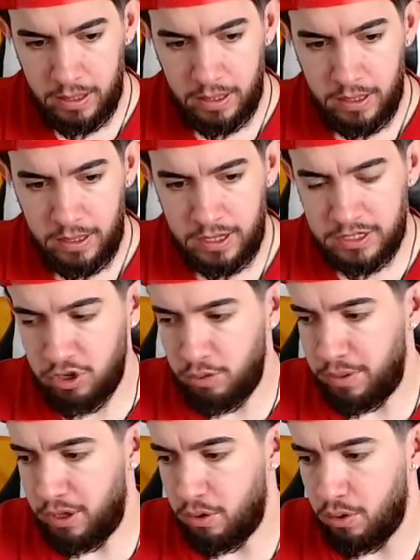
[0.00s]
This is going to
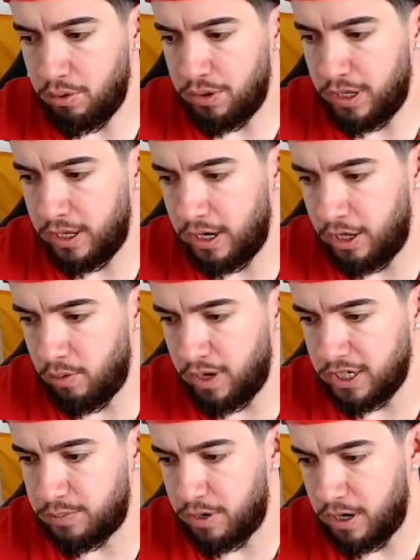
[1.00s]
be holding
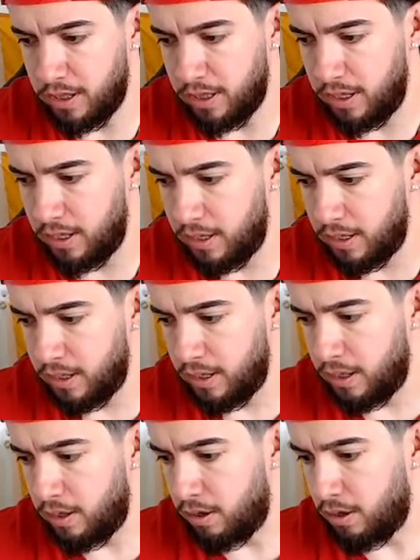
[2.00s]
anyways, probably.
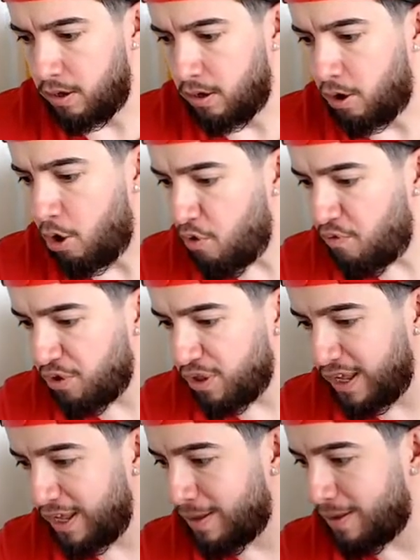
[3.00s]

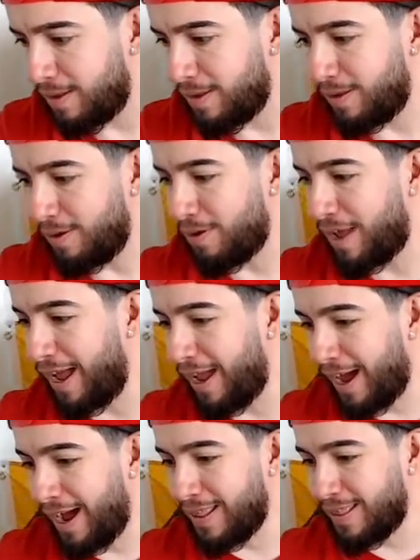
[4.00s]
Hopefully. Okay,
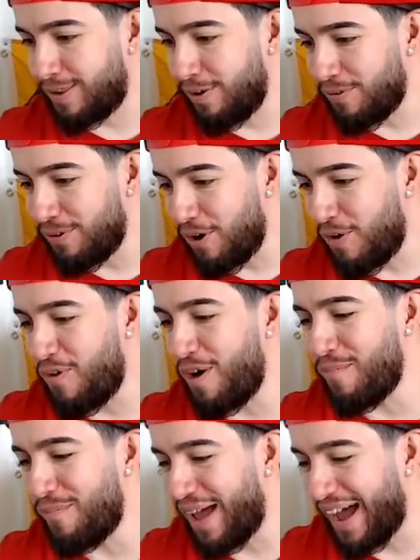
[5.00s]
I don't know if
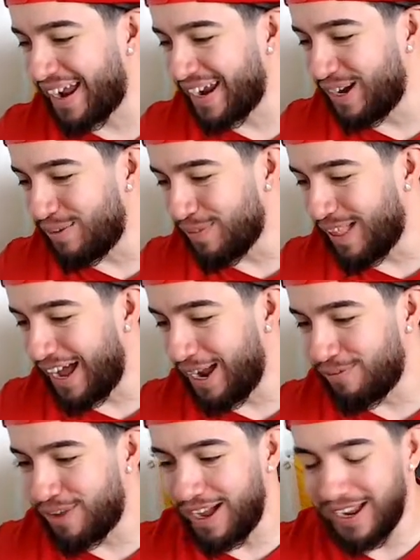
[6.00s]
I'm back and I'm
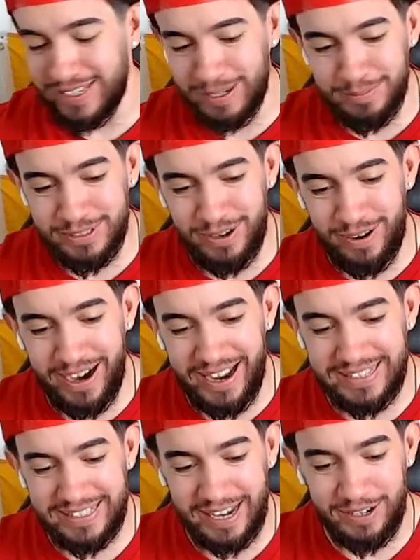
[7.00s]
live, guys. I'm sorry I
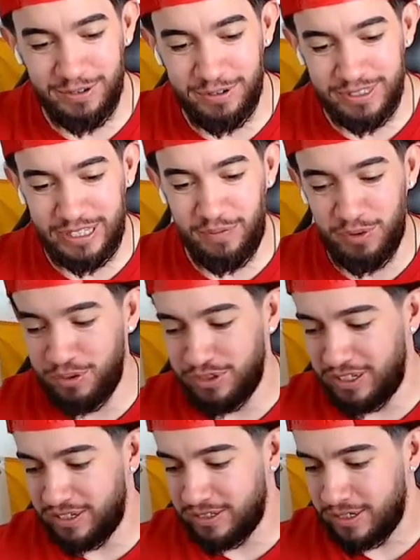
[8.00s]
had technical
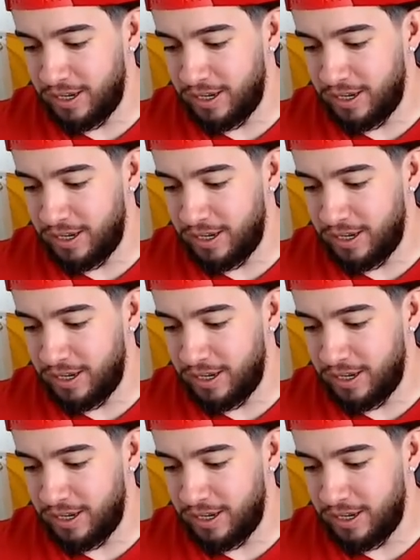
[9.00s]
difficulties.